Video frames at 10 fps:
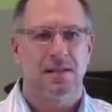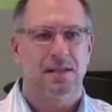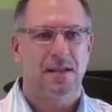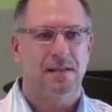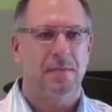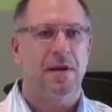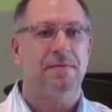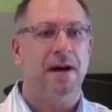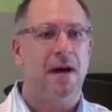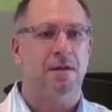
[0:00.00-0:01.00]
They, they made
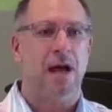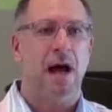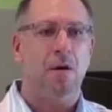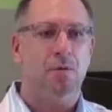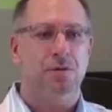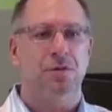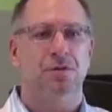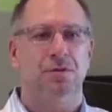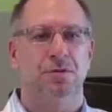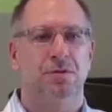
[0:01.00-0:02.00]
a vow, I will
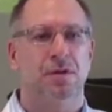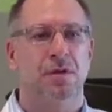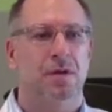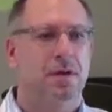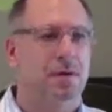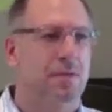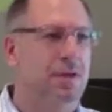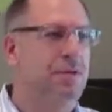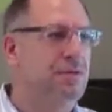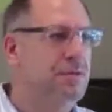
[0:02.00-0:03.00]
do
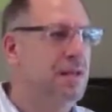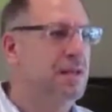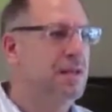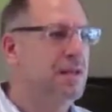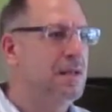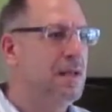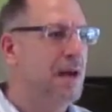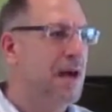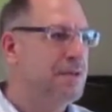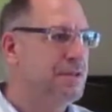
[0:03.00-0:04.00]
what you said
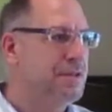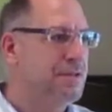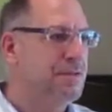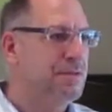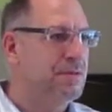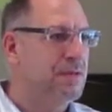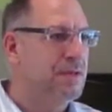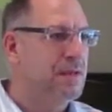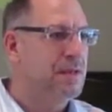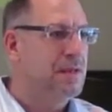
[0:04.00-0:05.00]
I should do.
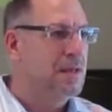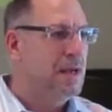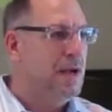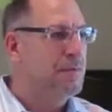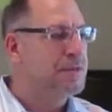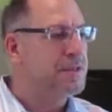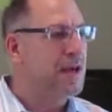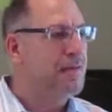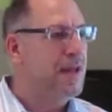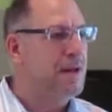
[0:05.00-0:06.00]
And we'll see
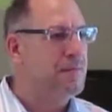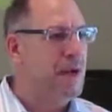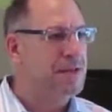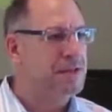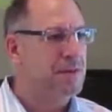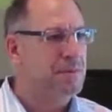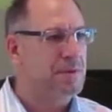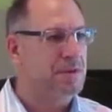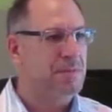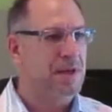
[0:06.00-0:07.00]
how that matches up a
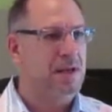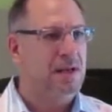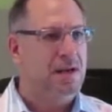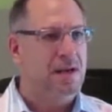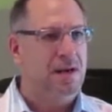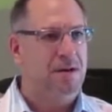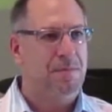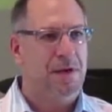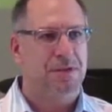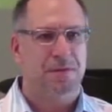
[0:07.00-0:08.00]
little bit, how
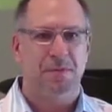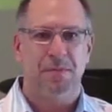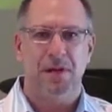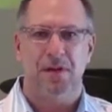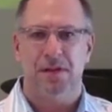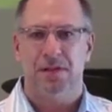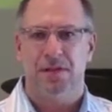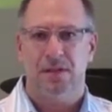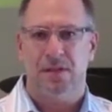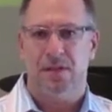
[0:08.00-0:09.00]
it matches up to marriage.
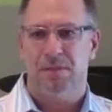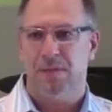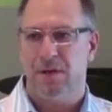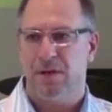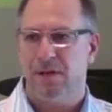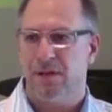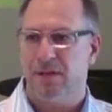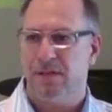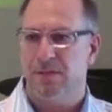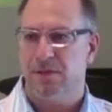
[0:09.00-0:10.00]
They are married, they're
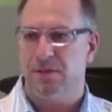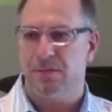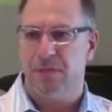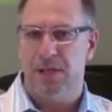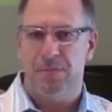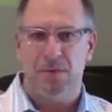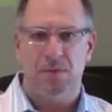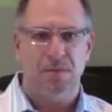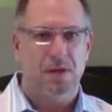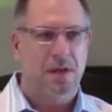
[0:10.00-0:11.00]
his chosen
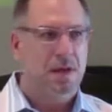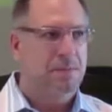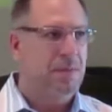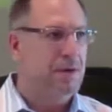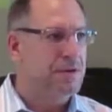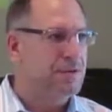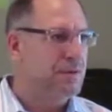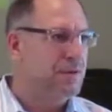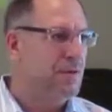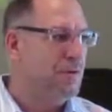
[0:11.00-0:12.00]
people. Marriage
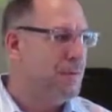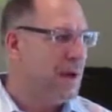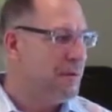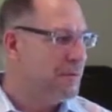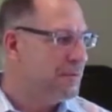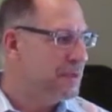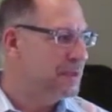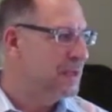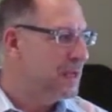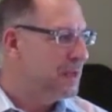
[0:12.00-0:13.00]
throughout the whole Bible was,
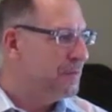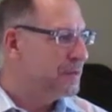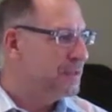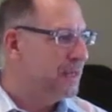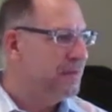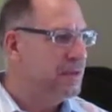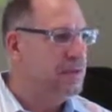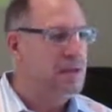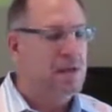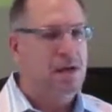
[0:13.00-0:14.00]
was
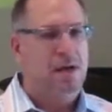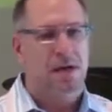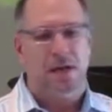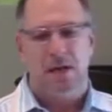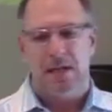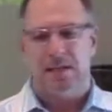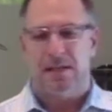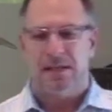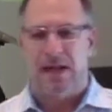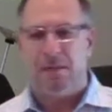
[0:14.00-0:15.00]
given uh, as an
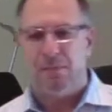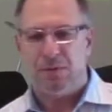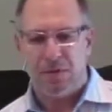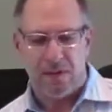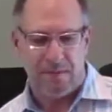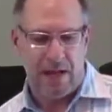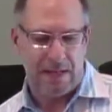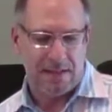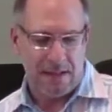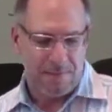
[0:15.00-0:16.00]
example of
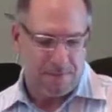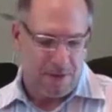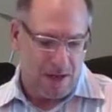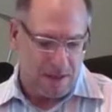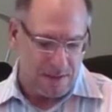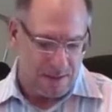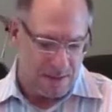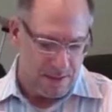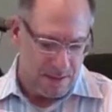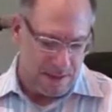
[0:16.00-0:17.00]
God's love for us
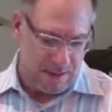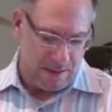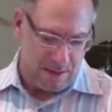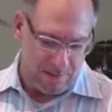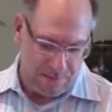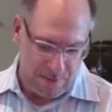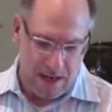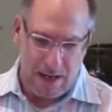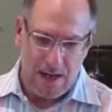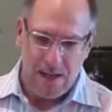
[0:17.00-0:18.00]
and our love for
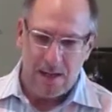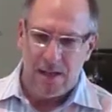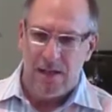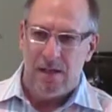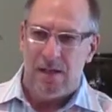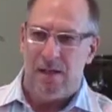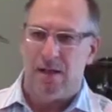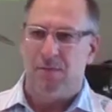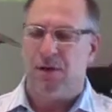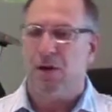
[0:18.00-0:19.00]
God.
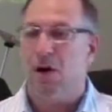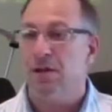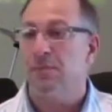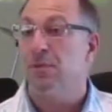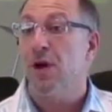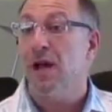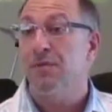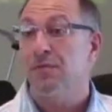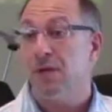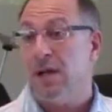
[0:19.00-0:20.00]
Uh, we're called the bride
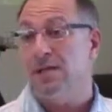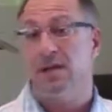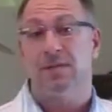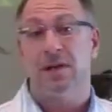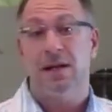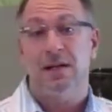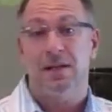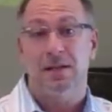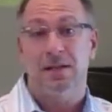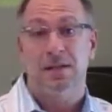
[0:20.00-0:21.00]
of Christ, are we not?
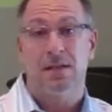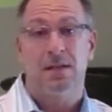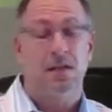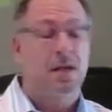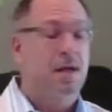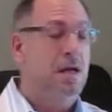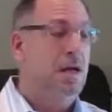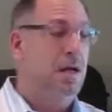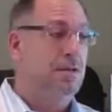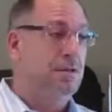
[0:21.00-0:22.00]

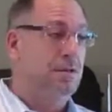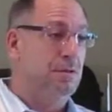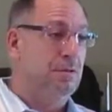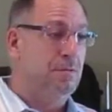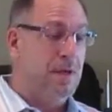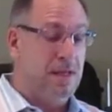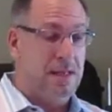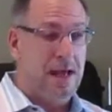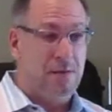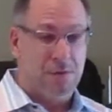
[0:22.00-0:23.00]
And so in
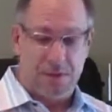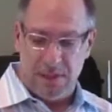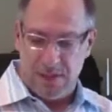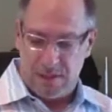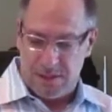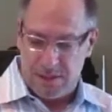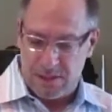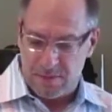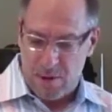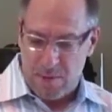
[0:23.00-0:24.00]
that, we'll see in
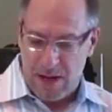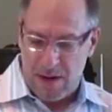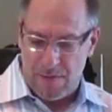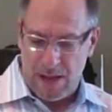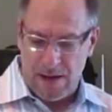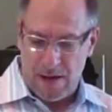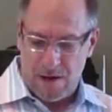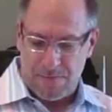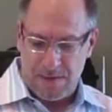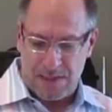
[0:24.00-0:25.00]
just a moment how that
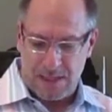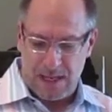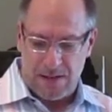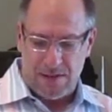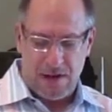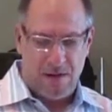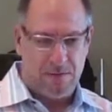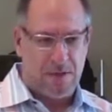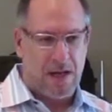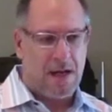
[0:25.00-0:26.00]
all fits together,
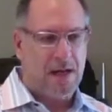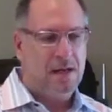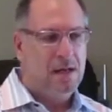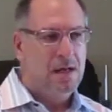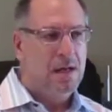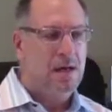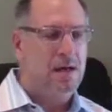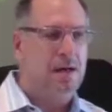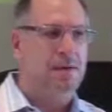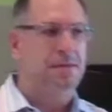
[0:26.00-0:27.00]
how God,
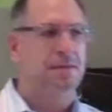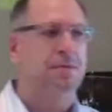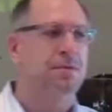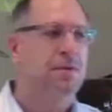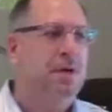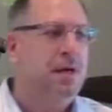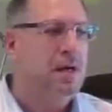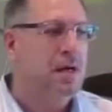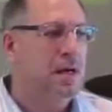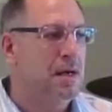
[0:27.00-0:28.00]
uh, through
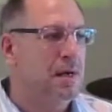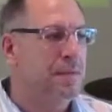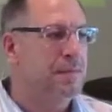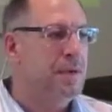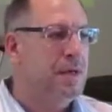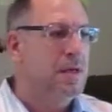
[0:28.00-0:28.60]
um,